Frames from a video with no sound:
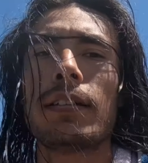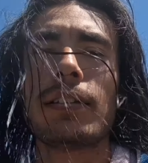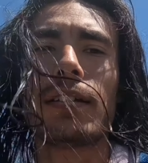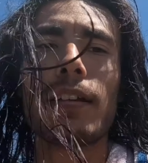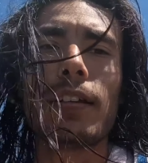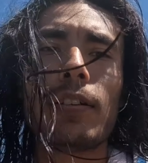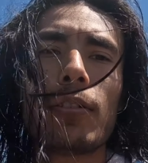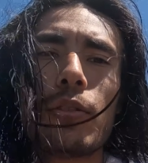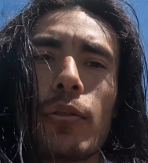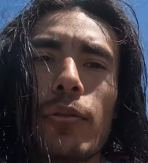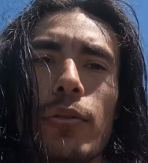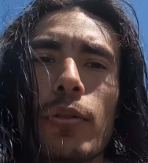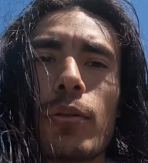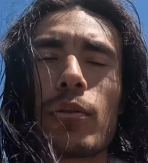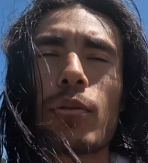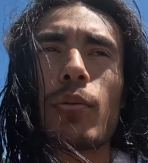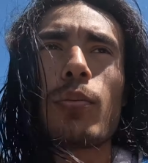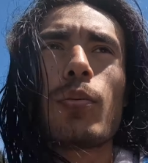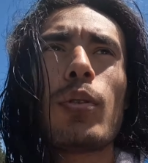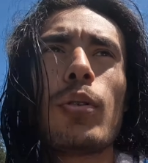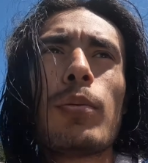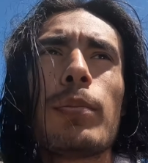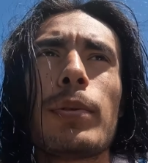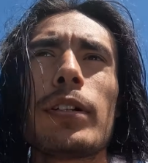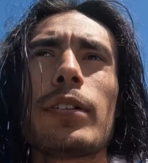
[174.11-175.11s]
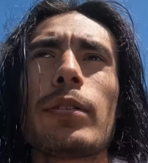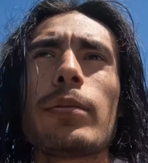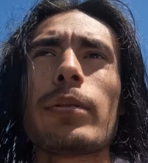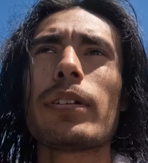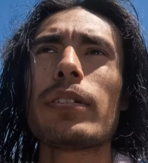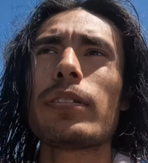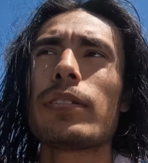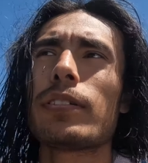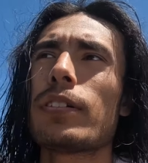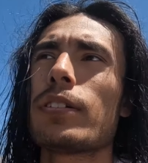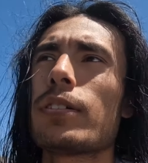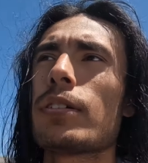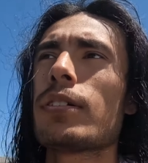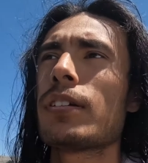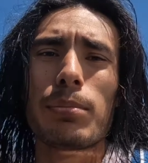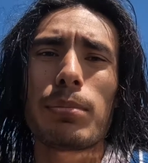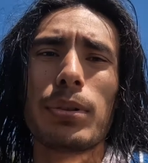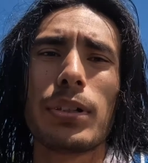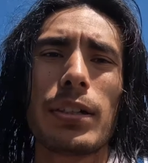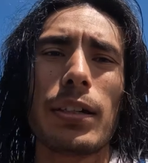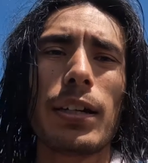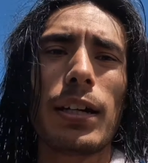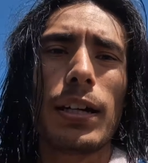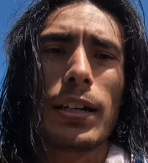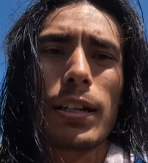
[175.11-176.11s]
I don't know if there's a Walmart around here,
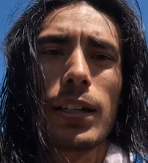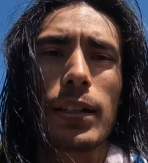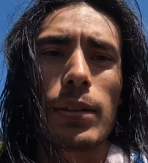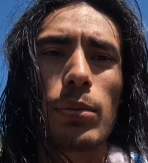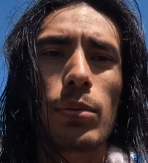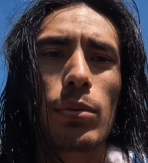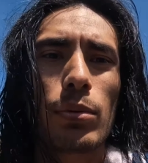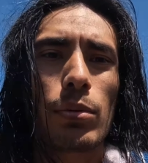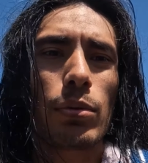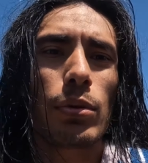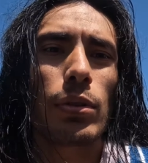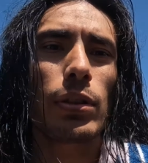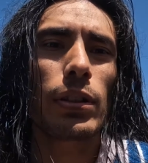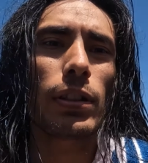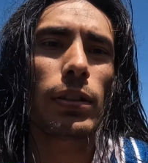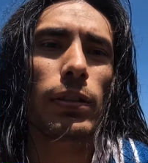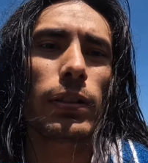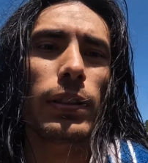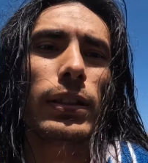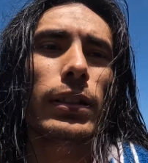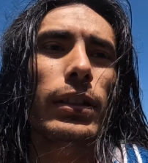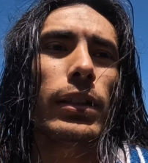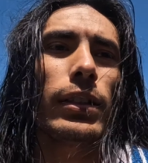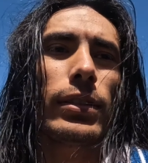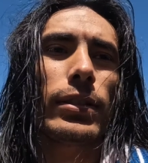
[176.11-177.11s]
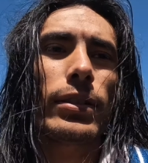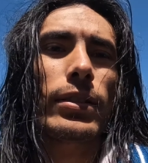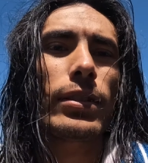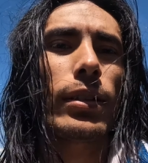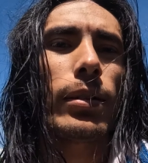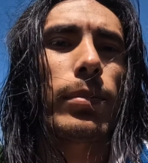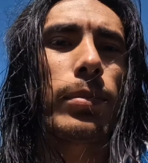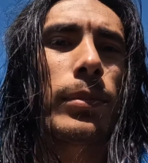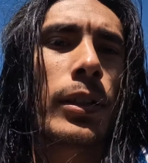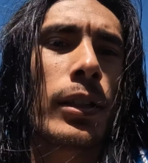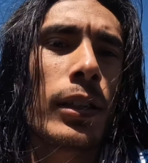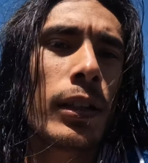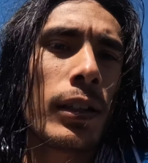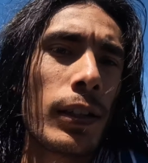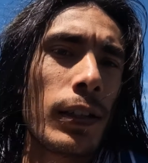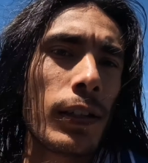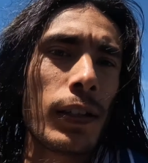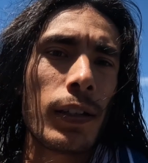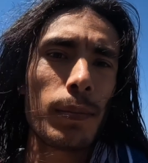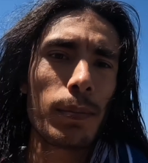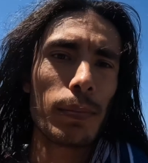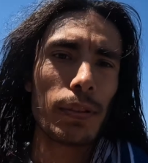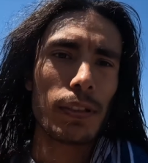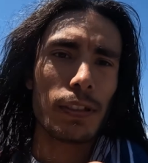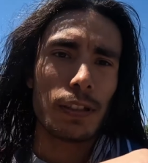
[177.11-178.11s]
but I really need some
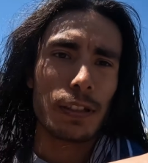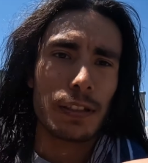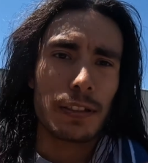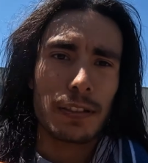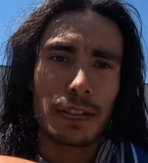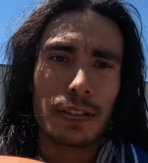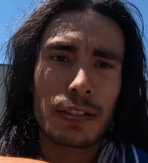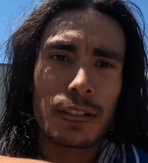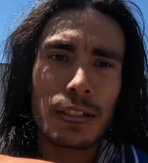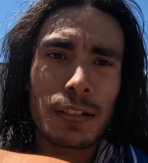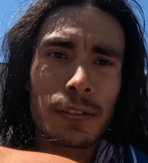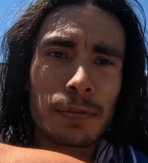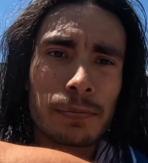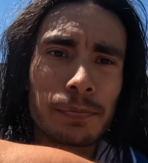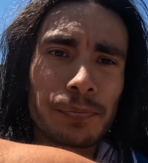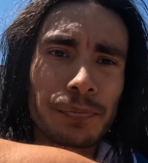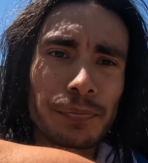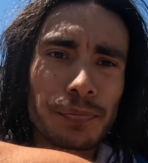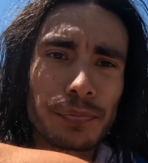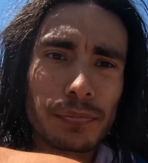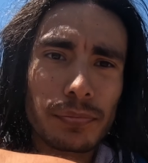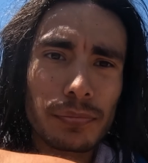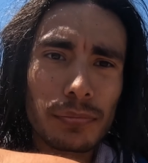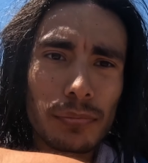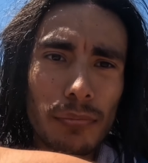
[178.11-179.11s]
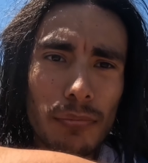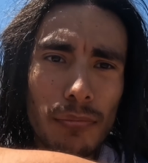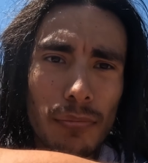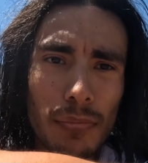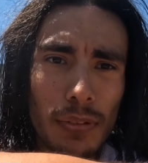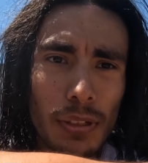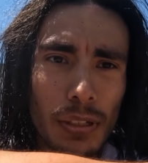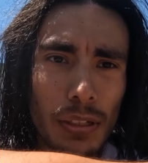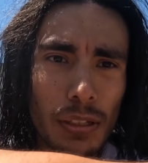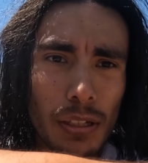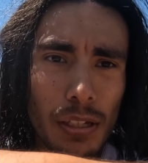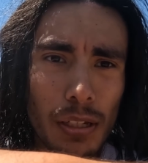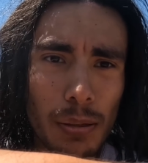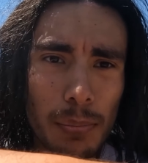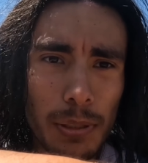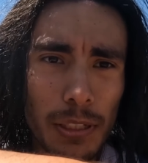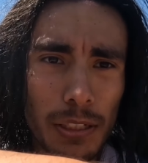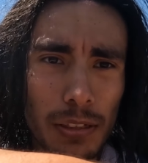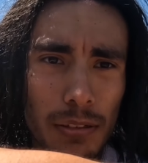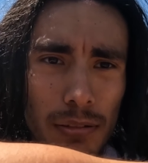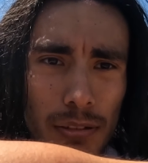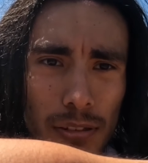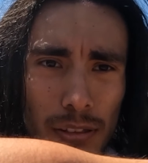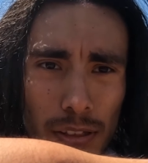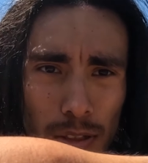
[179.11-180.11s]
because, I
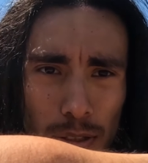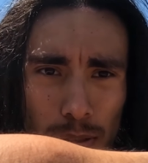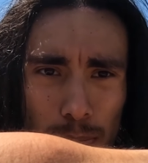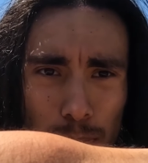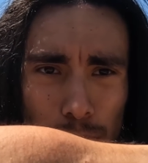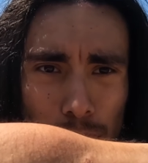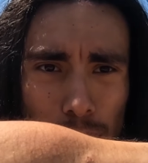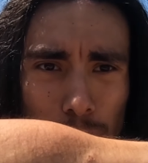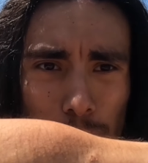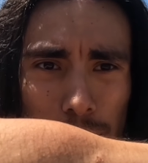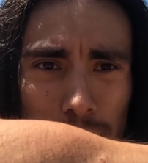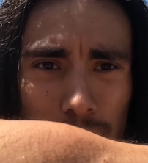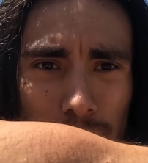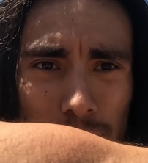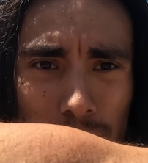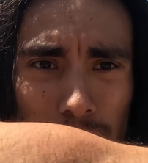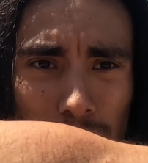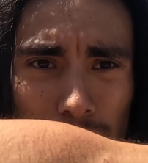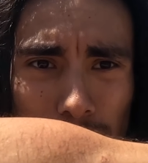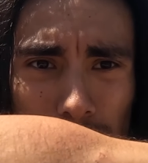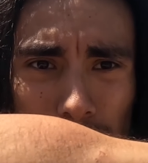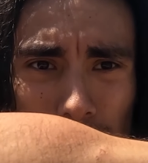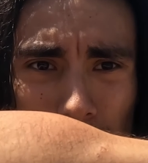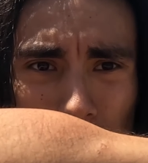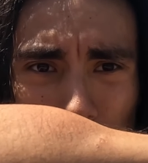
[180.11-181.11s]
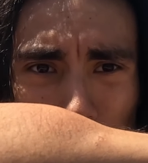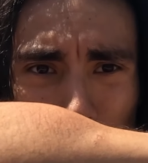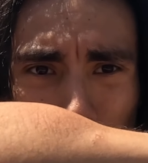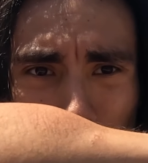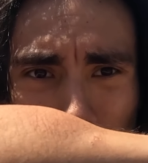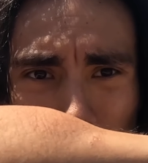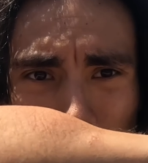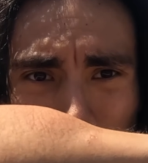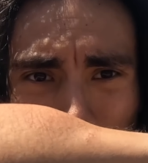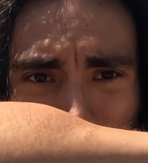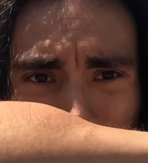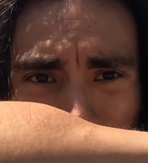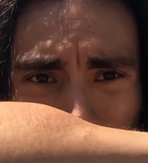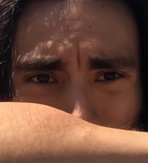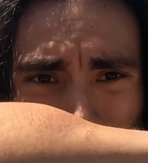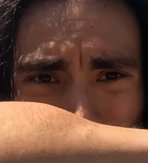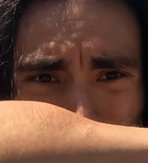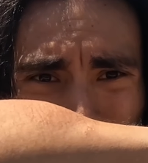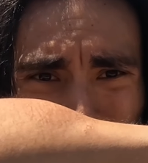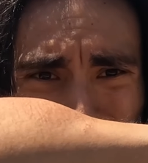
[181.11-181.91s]
mean, you can probably see that now, but I mean,